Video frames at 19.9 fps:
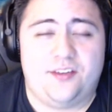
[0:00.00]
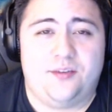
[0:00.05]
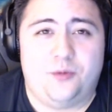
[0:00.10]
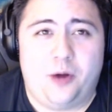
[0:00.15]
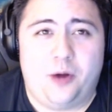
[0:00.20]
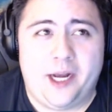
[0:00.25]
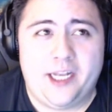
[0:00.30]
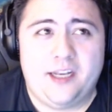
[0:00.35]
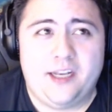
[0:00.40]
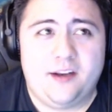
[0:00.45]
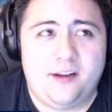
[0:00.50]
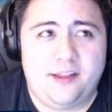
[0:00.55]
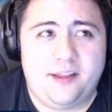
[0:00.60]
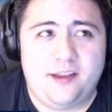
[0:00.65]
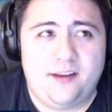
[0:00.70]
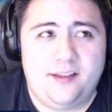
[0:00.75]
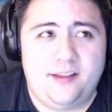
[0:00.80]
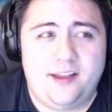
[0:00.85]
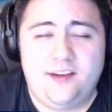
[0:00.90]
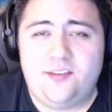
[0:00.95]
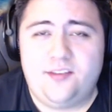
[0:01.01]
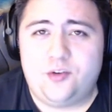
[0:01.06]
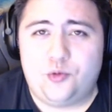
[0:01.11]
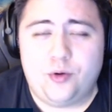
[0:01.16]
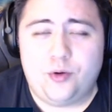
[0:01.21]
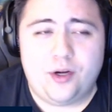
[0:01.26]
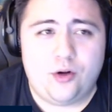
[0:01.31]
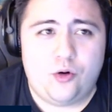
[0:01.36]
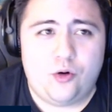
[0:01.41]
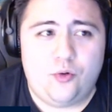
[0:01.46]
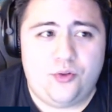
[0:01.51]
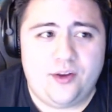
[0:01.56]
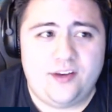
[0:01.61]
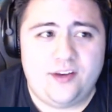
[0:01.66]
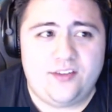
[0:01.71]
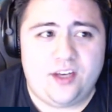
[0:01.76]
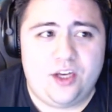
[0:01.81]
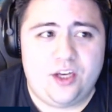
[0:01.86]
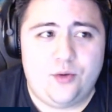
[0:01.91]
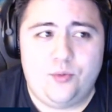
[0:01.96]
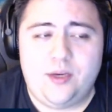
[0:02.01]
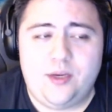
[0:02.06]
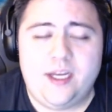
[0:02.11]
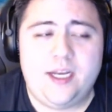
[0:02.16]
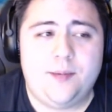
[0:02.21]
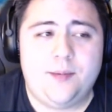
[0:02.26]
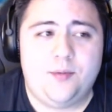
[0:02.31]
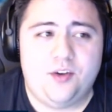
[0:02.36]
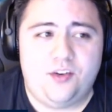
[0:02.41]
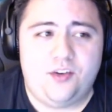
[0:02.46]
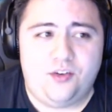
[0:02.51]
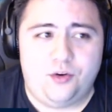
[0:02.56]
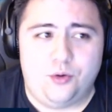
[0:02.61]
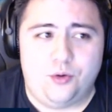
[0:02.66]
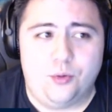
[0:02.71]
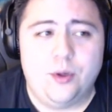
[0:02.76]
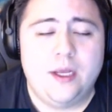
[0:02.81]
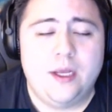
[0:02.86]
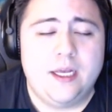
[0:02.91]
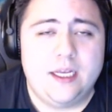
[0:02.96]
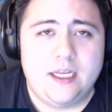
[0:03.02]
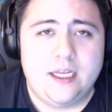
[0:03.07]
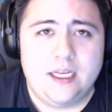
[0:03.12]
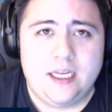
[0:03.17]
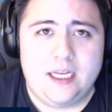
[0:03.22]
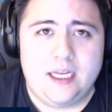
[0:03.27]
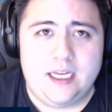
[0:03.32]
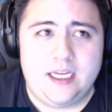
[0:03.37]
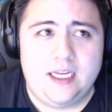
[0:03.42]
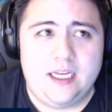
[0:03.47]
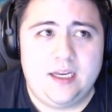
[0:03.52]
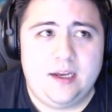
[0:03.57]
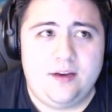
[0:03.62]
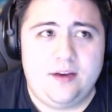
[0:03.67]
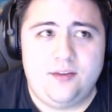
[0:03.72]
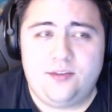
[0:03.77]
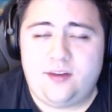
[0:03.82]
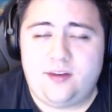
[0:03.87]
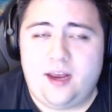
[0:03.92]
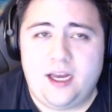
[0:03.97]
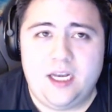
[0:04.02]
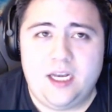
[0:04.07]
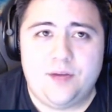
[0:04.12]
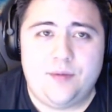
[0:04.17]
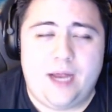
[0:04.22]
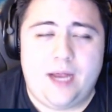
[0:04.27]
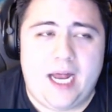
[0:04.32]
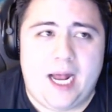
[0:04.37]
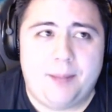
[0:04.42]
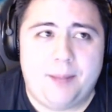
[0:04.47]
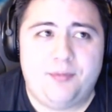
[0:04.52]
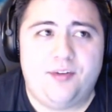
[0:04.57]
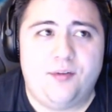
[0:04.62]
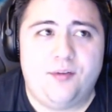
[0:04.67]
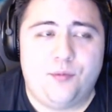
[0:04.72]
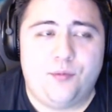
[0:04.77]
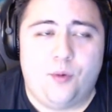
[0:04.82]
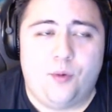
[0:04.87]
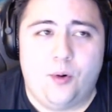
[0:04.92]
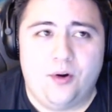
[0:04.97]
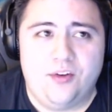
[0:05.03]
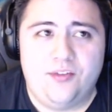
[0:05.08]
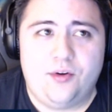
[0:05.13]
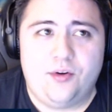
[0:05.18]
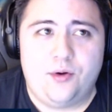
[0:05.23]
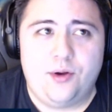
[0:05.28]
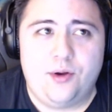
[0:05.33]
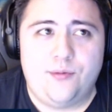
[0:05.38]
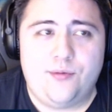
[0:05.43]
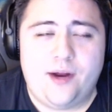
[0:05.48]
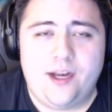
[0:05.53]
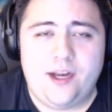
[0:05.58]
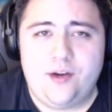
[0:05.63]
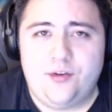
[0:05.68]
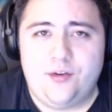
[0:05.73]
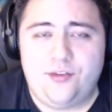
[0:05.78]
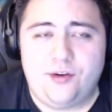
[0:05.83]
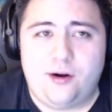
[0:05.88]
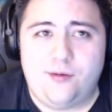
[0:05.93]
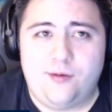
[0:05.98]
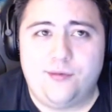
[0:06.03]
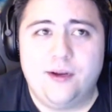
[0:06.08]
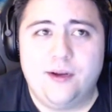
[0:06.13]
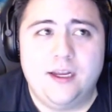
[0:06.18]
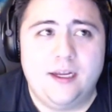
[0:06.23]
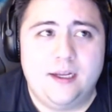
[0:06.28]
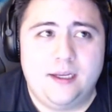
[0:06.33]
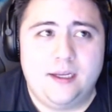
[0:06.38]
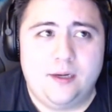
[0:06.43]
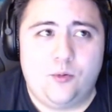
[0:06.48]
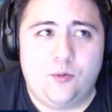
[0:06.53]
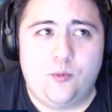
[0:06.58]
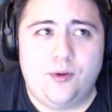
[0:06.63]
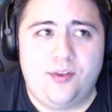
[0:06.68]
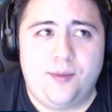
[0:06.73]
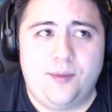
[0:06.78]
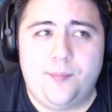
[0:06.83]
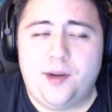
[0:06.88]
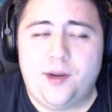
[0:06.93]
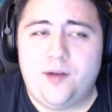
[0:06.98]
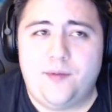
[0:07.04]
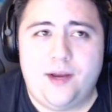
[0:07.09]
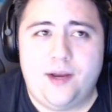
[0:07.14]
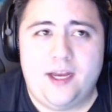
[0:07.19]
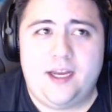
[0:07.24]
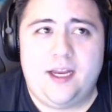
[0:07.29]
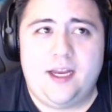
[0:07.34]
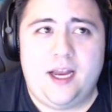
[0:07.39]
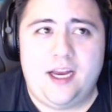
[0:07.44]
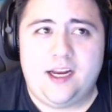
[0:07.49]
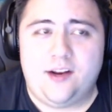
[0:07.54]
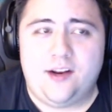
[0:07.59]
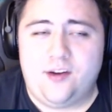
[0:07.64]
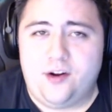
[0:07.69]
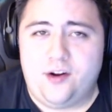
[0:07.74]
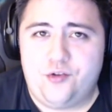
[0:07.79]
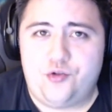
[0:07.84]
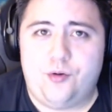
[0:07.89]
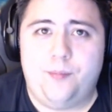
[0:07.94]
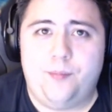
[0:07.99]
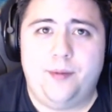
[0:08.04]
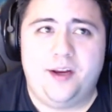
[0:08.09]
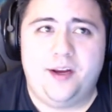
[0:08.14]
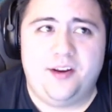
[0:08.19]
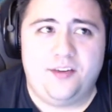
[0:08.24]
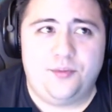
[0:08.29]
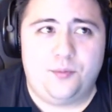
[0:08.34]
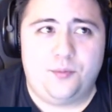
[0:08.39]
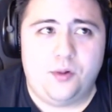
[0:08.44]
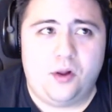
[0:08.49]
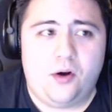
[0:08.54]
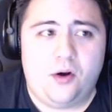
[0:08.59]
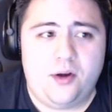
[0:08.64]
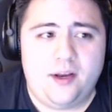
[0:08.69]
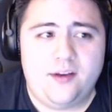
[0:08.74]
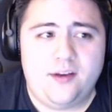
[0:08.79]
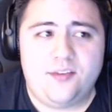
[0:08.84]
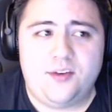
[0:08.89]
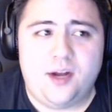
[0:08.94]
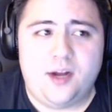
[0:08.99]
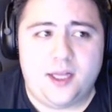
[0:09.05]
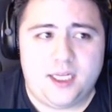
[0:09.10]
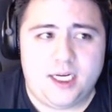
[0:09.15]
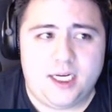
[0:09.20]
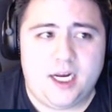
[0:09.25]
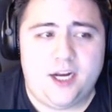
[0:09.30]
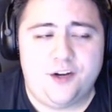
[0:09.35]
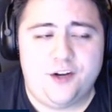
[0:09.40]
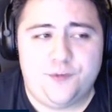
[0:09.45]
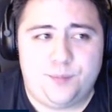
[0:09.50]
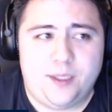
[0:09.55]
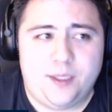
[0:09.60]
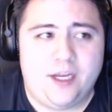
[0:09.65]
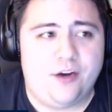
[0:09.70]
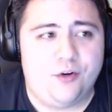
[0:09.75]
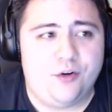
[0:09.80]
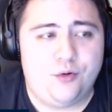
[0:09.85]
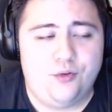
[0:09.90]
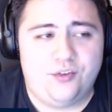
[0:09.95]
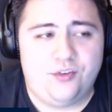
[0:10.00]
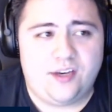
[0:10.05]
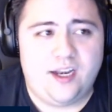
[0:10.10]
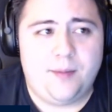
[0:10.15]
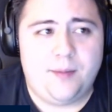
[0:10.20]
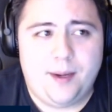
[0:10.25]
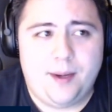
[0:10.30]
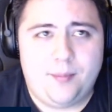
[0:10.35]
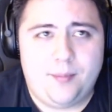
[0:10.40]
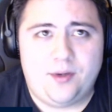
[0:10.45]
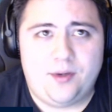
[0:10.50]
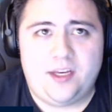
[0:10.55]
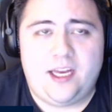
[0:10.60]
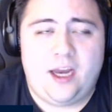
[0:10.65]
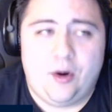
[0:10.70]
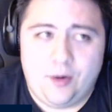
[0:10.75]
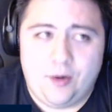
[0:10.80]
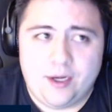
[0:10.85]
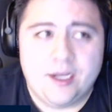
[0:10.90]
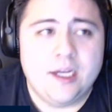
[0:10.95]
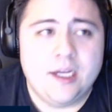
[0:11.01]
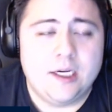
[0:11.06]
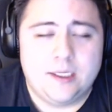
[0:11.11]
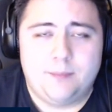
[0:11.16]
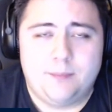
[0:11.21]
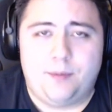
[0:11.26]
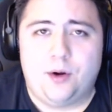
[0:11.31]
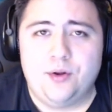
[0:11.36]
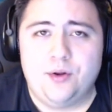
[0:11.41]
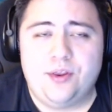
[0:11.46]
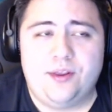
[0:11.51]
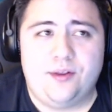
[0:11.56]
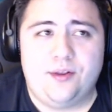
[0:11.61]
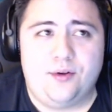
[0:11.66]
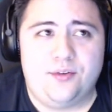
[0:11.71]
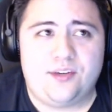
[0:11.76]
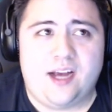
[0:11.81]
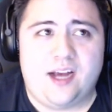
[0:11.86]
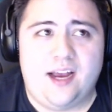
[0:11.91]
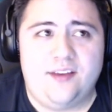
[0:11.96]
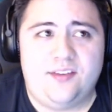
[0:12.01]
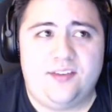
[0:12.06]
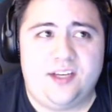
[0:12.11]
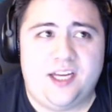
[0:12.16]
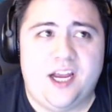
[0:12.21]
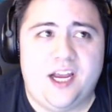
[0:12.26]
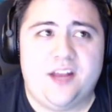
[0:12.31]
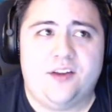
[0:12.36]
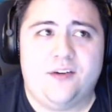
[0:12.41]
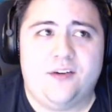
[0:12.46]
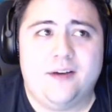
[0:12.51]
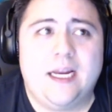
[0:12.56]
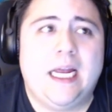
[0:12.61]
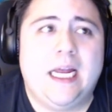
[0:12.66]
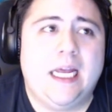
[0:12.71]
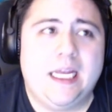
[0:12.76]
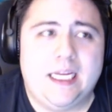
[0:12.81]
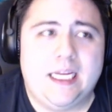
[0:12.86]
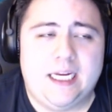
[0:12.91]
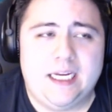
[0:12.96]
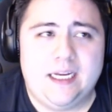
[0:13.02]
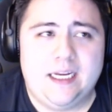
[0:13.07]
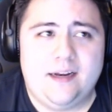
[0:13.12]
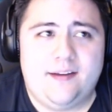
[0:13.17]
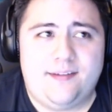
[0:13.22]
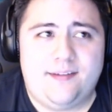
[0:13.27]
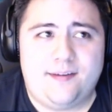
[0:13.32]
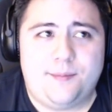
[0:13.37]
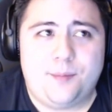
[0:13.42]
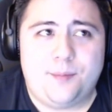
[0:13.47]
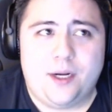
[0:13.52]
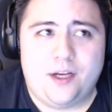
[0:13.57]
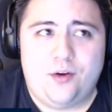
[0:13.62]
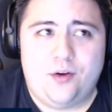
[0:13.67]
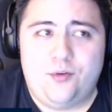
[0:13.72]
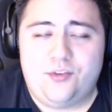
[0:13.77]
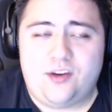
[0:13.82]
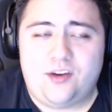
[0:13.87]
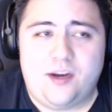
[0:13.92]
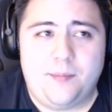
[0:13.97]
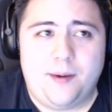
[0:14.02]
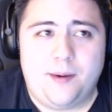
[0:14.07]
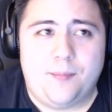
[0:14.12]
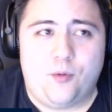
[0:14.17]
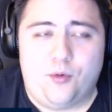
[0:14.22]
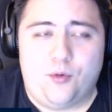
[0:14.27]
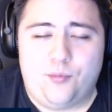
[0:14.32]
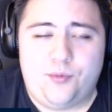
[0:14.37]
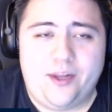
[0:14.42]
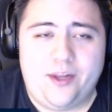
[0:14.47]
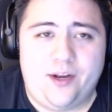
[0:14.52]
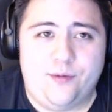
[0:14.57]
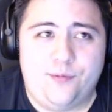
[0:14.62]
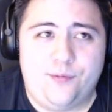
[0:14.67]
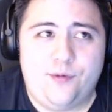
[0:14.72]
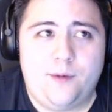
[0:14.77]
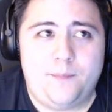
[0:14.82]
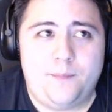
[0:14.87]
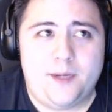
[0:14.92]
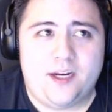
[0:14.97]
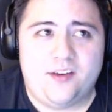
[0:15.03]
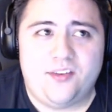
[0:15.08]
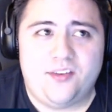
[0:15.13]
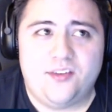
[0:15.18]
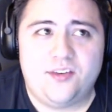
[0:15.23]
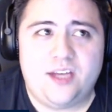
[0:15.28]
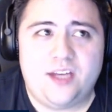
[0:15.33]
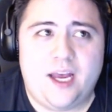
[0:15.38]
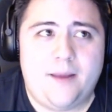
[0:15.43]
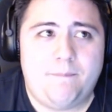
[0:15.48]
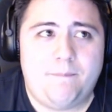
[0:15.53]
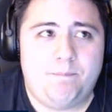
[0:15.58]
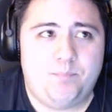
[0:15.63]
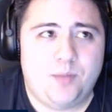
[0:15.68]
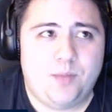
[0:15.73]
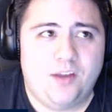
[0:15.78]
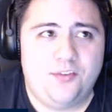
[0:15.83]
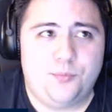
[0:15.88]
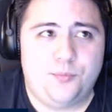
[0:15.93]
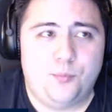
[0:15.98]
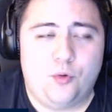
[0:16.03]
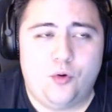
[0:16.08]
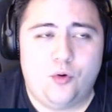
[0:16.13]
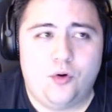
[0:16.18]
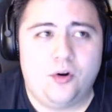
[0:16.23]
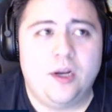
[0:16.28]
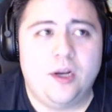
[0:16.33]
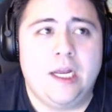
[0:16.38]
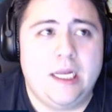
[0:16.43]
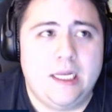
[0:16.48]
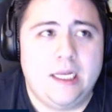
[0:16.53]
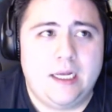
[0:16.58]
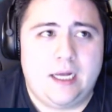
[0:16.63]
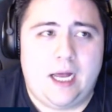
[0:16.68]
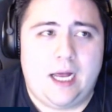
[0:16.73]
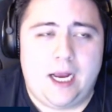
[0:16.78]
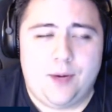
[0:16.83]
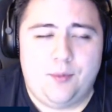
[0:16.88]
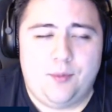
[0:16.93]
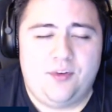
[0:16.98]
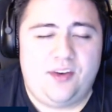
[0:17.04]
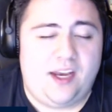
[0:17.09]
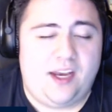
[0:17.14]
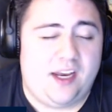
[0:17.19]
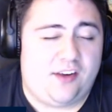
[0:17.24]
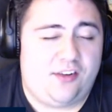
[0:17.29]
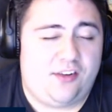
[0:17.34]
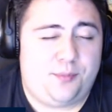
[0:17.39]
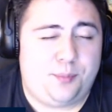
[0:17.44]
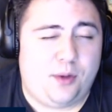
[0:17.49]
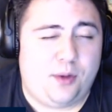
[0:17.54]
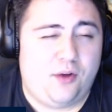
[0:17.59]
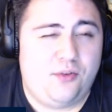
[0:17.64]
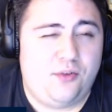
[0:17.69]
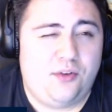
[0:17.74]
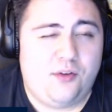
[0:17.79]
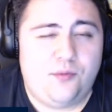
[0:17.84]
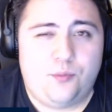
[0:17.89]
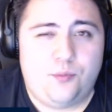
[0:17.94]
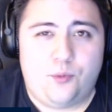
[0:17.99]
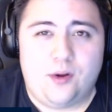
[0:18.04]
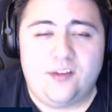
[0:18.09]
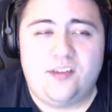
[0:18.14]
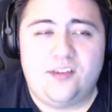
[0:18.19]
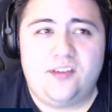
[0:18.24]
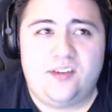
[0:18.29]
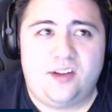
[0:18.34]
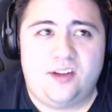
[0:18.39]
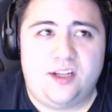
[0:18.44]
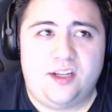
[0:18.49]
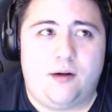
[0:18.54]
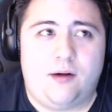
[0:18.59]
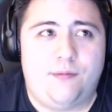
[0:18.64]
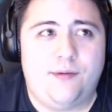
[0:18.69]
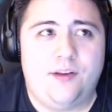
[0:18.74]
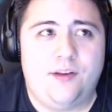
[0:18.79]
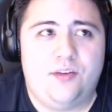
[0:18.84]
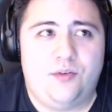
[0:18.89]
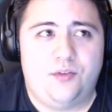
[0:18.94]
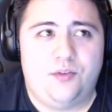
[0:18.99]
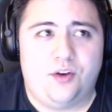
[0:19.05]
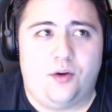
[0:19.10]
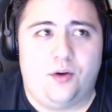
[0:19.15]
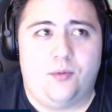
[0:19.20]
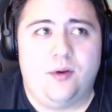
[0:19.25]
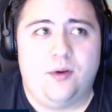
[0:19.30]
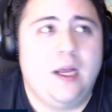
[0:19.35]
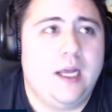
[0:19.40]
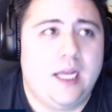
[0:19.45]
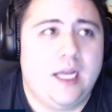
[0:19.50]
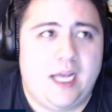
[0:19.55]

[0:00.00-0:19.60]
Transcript: right? These critical things that you need him to do, he is kind of absent for. And so you find yourself with a bit of a conundrum, because Vilardi is not the kind of player who's going to be able to carry both of those guys together. He needs somebody who's going to be more fleet of foot, because his game is more, I would say, explosive once he's in the offensive zone.